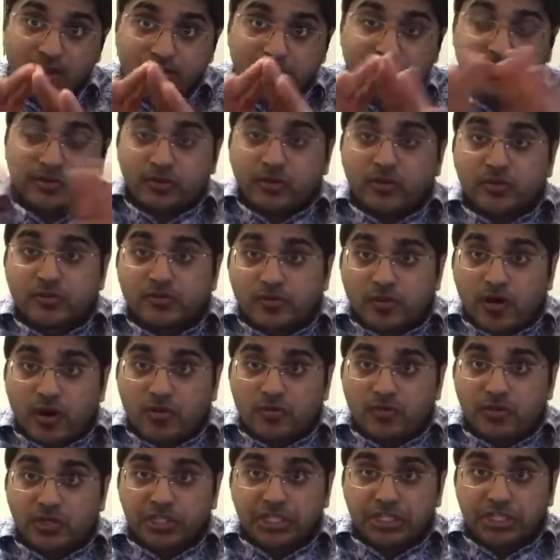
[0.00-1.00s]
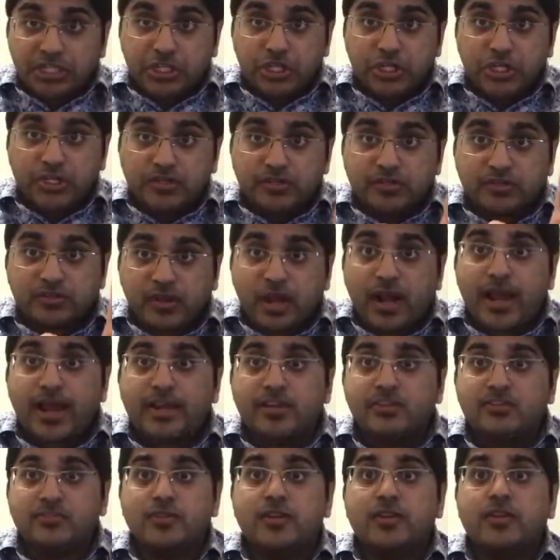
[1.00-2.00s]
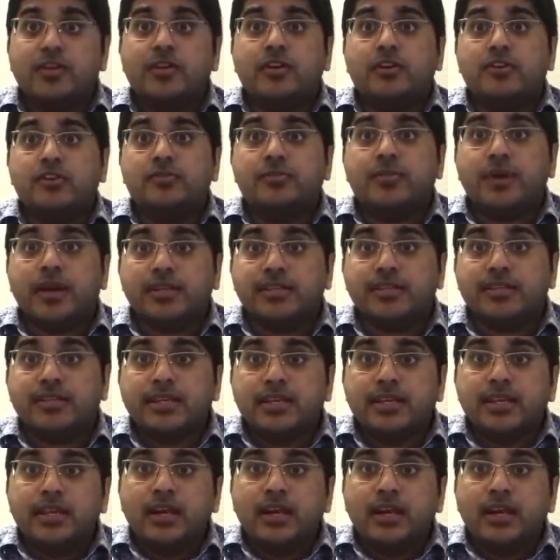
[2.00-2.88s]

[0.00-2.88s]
So those were all really good. So I enjoyed those. But